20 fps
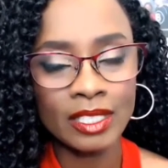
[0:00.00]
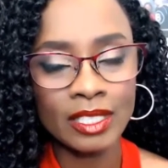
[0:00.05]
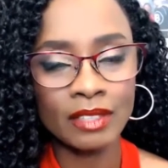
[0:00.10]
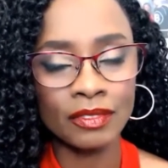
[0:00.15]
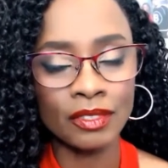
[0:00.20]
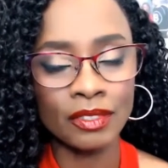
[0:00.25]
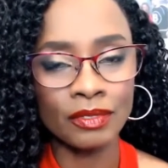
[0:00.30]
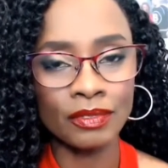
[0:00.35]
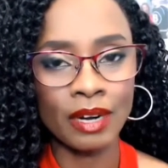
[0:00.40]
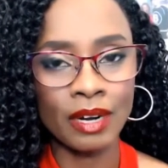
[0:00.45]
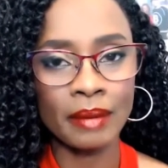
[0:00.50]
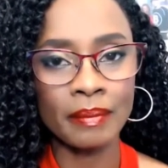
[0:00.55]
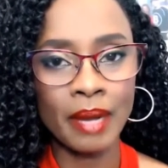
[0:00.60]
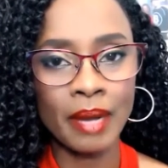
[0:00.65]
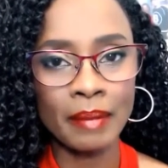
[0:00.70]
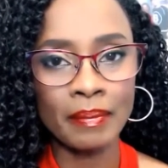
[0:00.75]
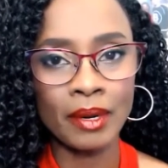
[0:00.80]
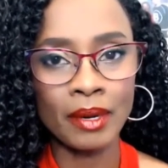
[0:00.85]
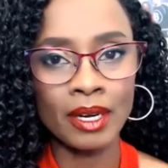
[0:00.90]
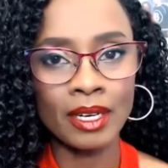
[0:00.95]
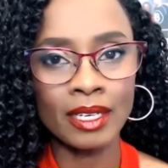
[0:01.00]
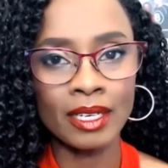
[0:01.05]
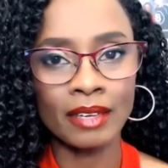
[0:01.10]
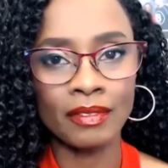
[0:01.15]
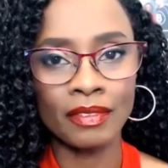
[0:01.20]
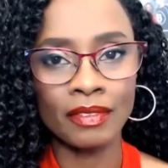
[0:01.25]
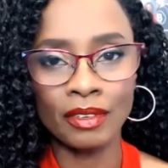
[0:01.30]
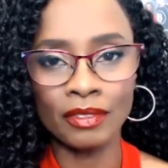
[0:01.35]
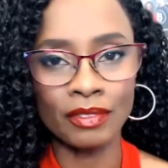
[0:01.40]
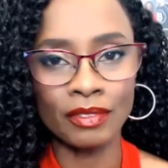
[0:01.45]
If you've read my book, if
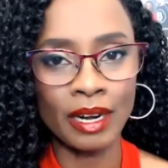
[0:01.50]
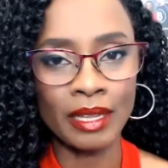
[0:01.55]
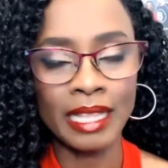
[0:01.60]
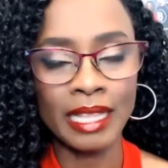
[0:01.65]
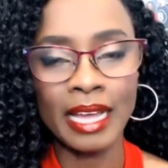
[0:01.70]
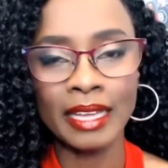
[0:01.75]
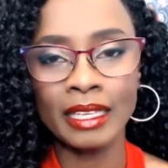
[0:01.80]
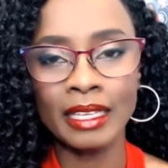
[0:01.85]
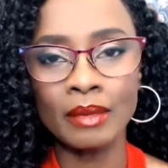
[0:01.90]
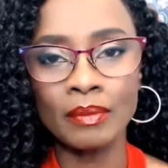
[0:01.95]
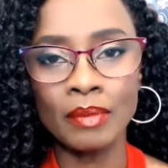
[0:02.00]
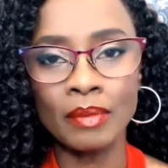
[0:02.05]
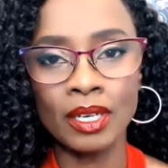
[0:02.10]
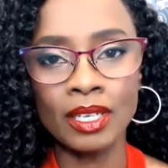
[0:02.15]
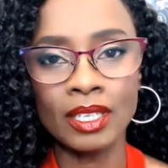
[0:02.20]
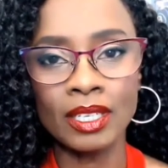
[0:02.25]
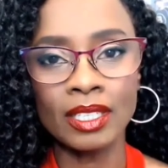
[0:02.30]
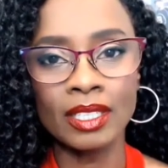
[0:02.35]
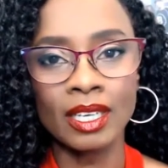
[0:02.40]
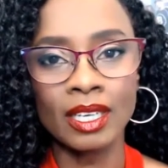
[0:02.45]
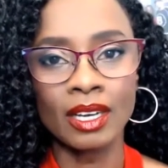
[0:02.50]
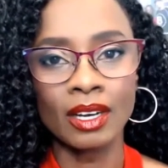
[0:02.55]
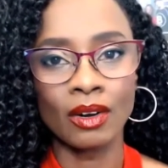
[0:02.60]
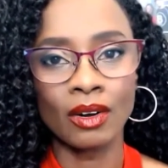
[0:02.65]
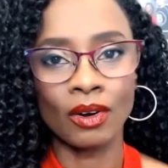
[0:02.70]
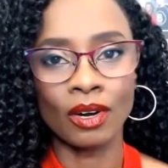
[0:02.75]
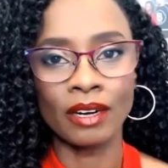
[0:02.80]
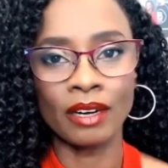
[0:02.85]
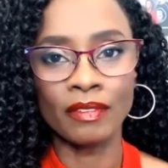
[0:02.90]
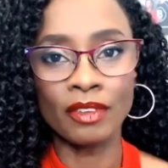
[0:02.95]
you've read that ebook,
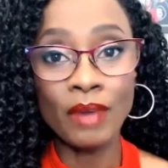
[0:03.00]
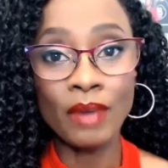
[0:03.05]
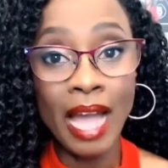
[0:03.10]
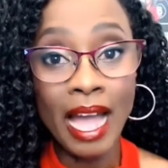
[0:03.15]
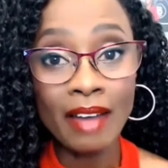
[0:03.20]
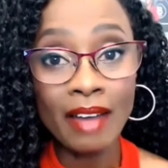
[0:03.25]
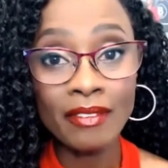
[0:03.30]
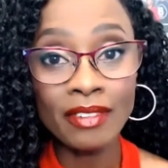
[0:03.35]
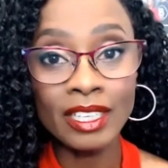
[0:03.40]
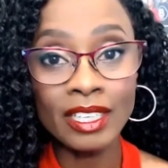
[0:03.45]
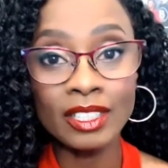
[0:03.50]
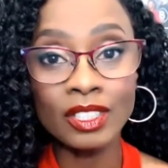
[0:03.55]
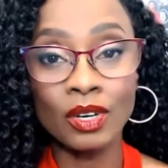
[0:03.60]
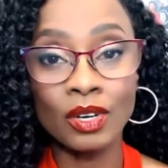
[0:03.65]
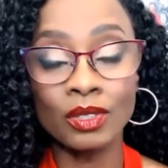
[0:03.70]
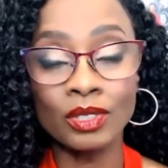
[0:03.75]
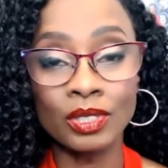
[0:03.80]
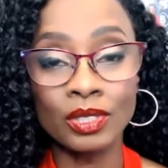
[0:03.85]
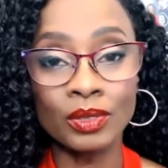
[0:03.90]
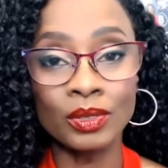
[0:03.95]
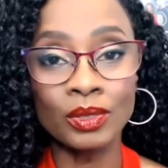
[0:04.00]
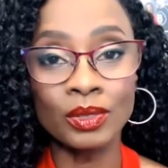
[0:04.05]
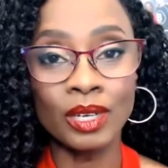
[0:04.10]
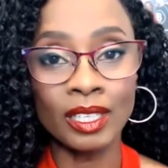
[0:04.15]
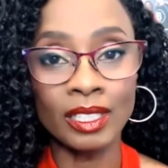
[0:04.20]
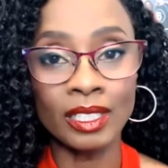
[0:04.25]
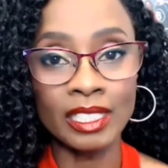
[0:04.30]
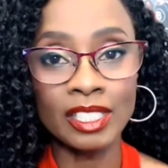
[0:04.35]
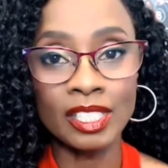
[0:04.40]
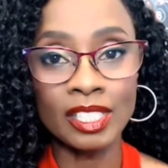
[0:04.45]
or if you haven't, go to
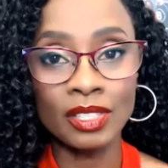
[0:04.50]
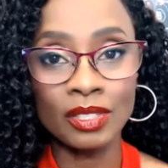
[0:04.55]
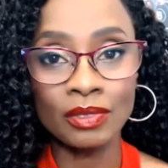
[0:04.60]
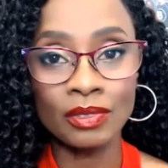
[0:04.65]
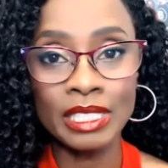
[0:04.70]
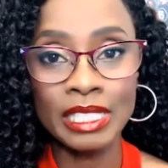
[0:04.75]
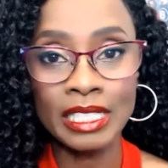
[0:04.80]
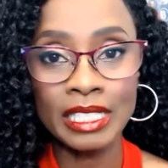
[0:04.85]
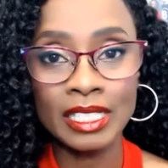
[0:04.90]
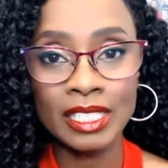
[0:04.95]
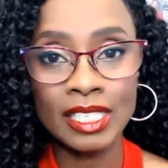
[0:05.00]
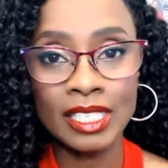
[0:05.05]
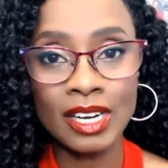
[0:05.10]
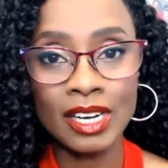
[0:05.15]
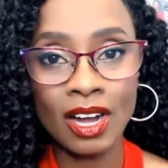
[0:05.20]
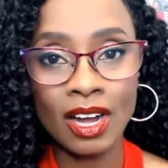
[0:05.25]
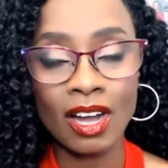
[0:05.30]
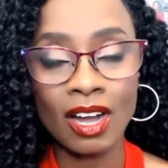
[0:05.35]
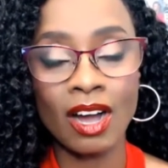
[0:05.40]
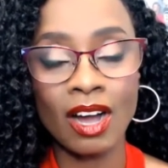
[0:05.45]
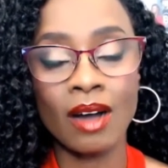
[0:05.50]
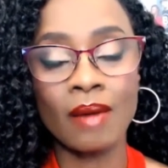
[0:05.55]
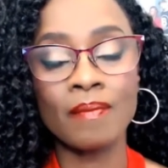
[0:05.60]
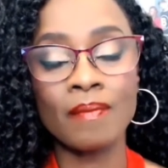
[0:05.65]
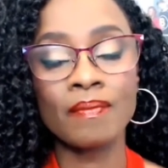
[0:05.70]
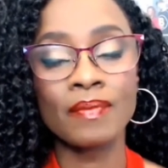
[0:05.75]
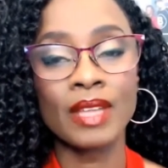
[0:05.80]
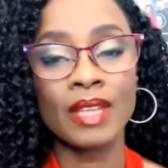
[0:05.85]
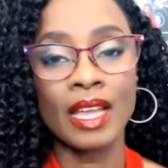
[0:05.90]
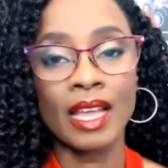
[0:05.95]
alicia360.com
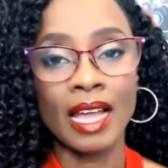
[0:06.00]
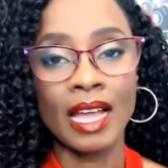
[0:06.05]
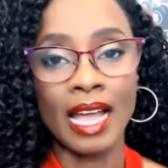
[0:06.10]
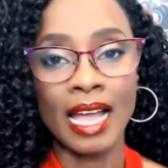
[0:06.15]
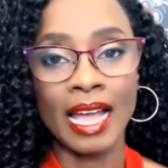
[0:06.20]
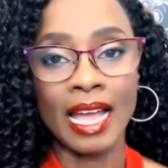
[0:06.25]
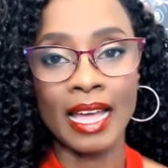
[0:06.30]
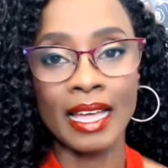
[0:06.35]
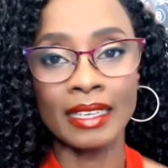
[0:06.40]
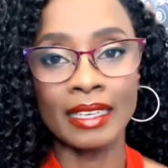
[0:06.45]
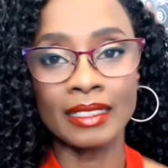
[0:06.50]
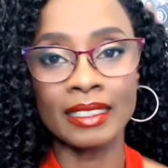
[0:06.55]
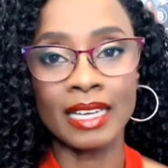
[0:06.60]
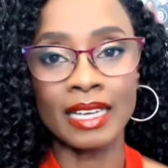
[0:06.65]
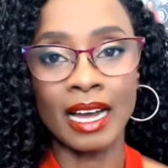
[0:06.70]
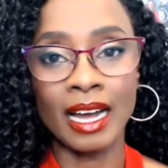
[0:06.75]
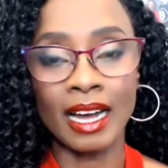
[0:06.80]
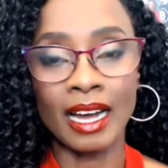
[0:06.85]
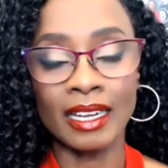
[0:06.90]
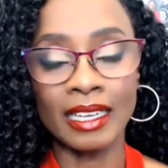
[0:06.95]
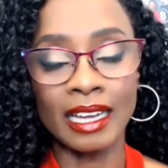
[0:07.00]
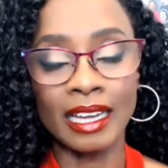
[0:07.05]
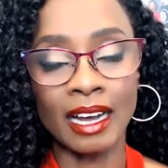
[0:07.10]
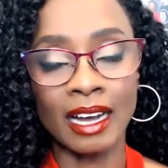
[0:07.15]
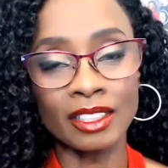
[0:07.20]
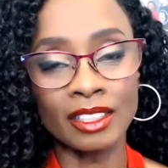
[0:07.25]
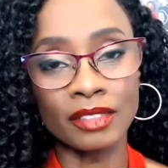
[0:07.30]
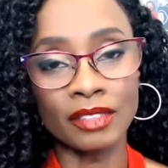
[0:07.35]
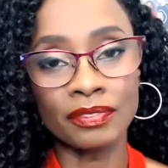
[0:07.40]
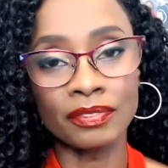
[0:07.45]
and
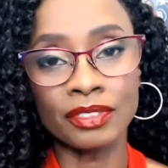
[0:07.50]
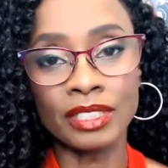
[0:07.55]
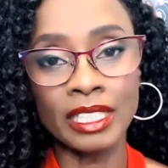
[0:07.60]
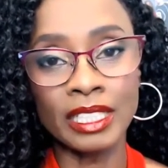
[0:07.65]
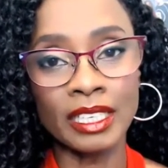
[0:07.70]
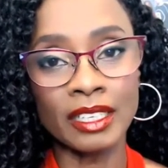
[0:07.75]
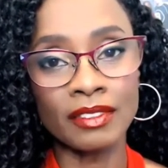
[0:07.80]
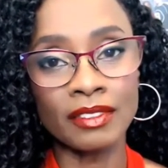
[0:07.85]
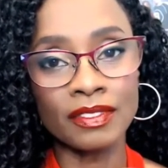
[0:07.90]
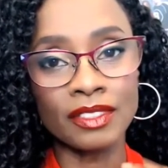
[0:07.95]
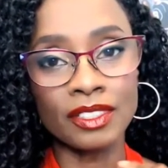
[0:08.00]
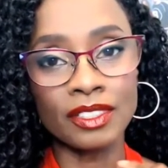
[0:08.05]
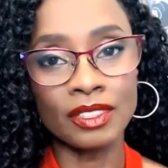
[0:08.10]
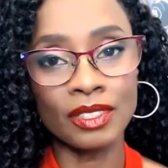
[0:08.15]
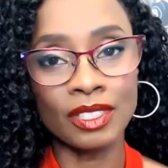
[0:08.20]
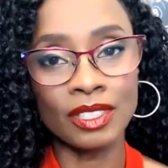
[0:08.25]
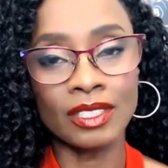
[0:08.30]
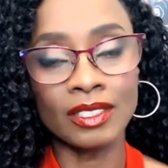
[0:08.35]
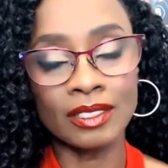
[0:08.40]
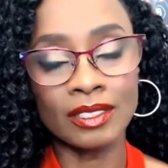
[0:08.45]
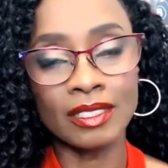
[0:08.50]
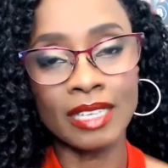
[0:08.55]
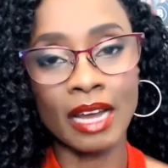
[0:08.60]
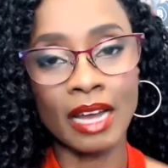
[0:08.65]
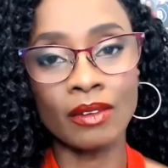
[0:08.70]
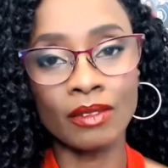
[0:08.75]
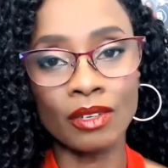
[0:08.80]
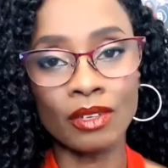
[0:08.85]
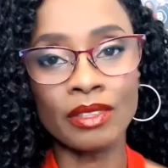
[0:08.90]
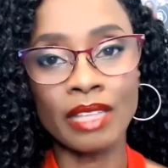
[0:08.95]
under free gift, you can
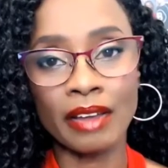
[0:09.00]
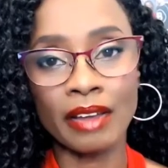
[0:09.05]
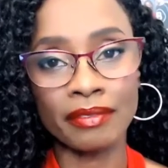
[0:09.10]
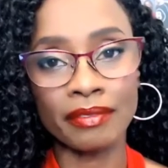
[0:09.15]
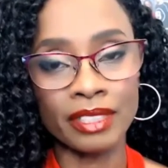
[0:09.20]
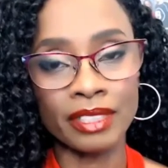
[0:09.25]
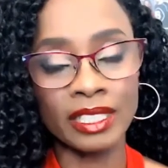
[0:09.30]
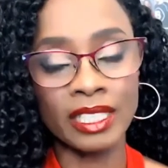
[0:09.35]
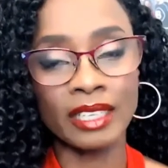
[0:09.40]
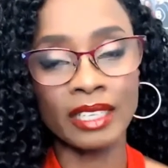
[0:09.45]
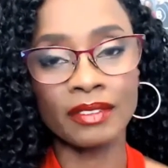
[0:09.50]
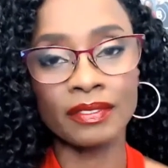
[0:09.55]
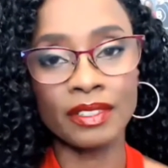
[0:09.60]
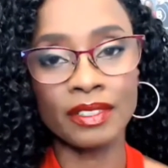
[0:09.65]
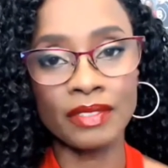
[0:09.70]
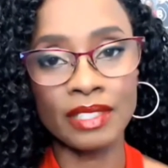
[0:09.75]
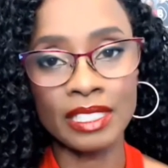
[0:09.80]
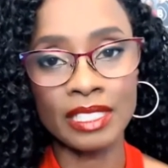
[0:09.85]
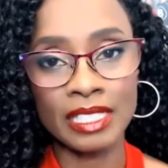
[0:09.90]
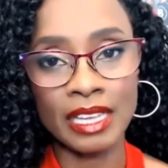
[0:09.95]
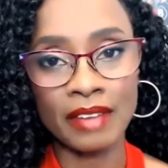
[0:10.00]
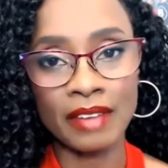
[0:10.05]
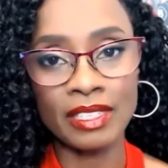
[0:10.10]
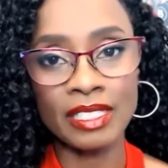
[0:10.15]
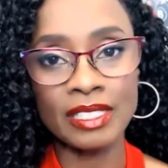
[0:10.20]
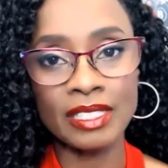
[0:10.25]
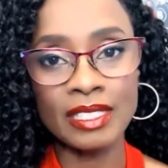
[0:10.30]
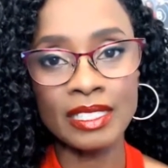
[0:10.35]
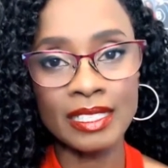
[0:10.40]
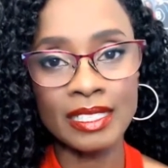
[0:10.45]
download that free gift of the
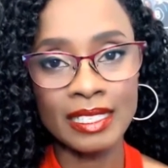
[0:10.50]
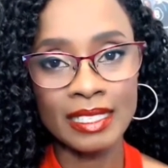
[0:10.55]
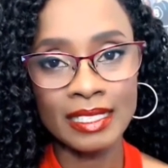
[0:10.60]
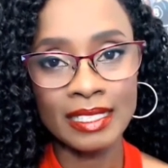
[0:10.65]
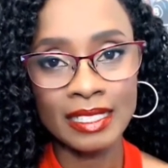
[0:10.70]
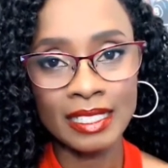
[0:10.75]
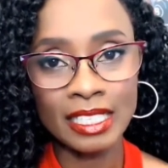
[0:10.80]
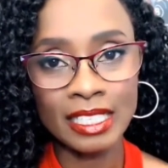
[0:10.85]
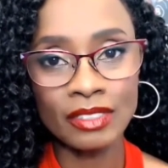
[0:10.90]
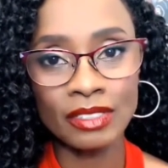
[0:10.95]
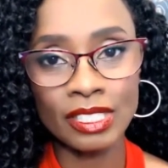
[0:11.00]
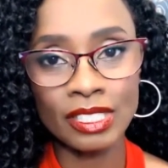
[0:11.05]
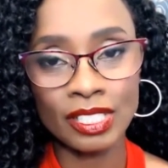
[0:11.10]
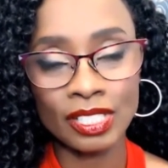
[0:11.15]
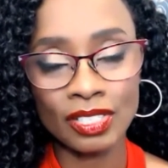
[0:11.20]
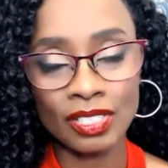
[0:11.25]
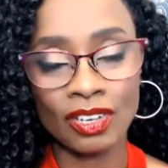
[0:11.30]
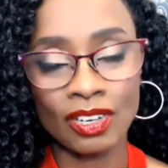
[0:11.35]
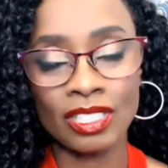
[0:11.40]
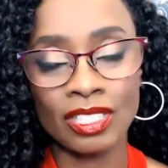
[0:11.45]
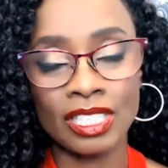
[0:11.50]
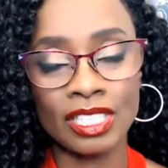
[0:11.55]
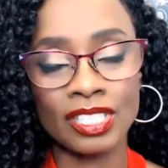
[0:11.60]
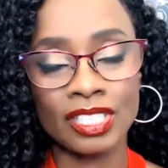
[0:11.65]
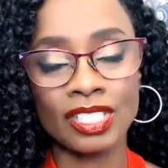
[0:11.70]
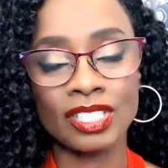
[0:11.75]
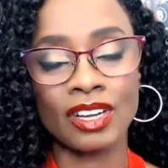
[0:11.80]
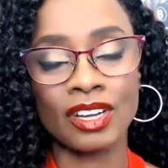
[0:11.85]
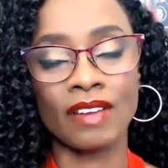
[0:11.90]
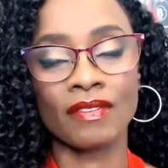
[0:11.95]
7 secrets to
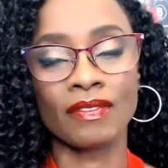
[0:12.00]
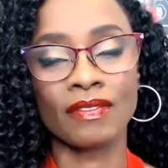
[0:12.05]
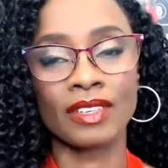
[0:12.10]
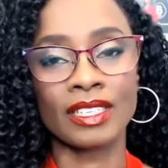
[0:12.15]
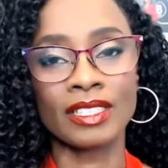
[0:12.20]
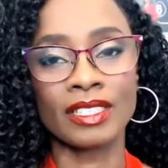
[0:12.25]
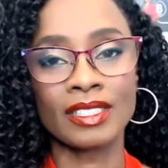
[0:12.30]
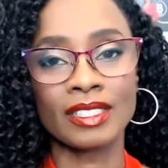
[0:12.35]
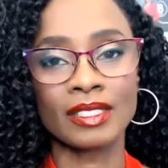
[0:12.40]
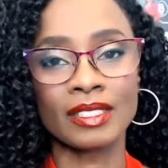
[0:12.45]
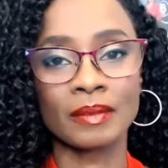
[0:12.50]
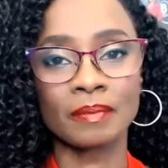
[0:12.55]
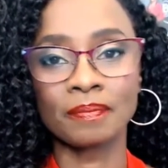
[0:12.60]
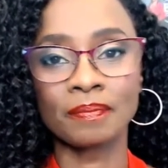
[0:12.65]
audacious confidence.